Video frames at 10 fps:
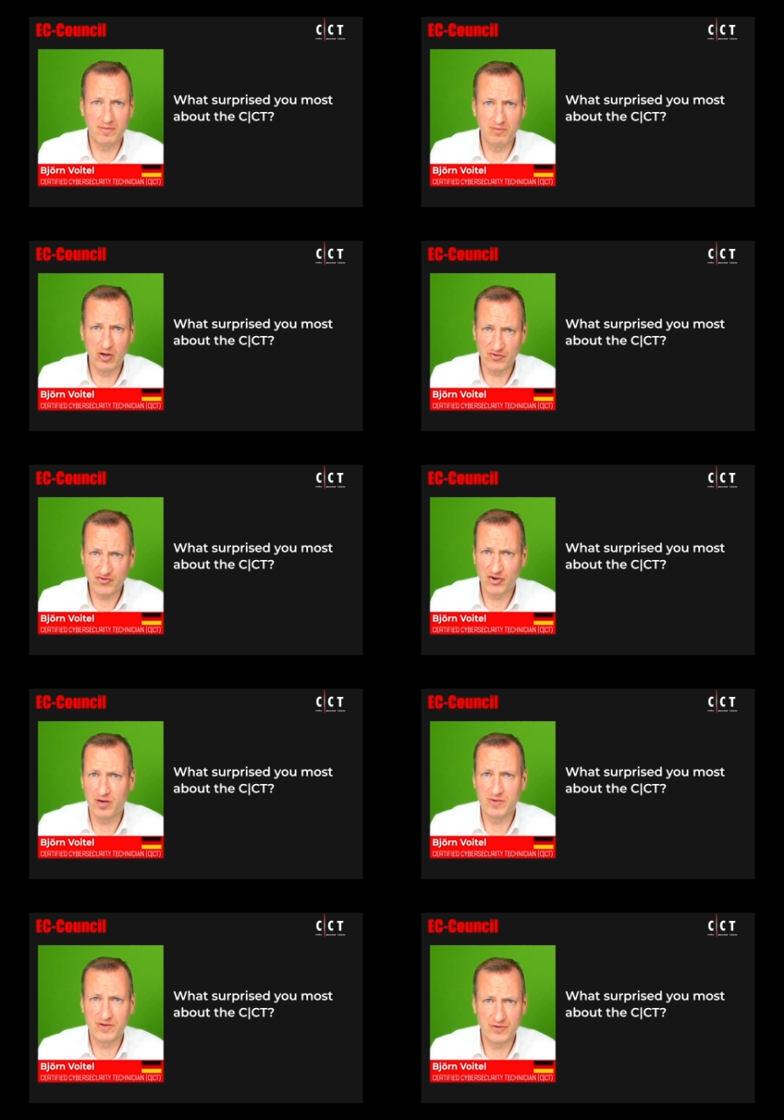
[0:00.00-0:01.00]
most
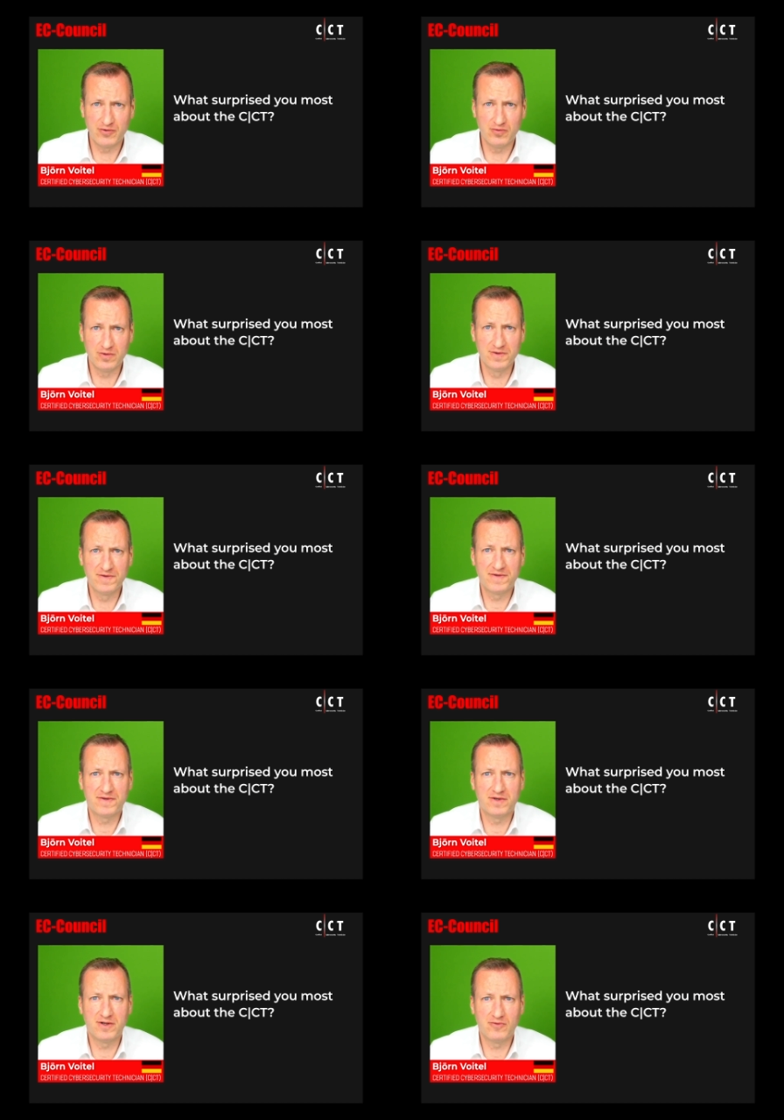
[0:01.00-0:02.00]
common
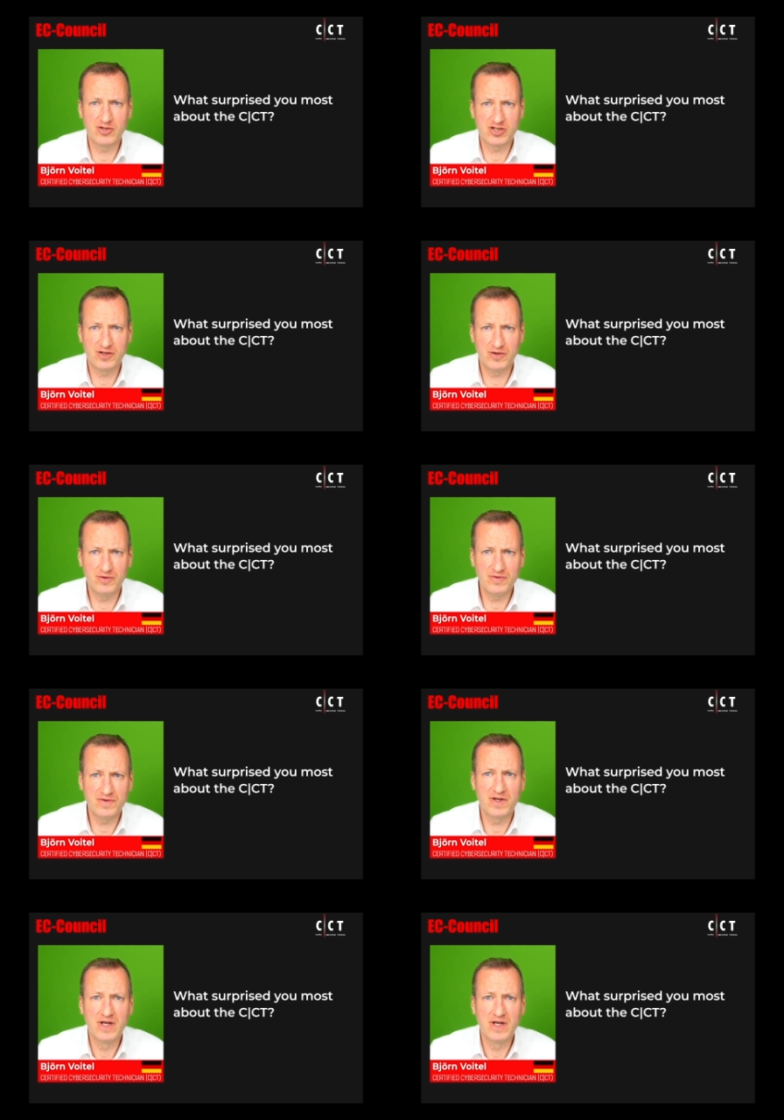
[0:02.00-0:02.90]
tools uh, which are used,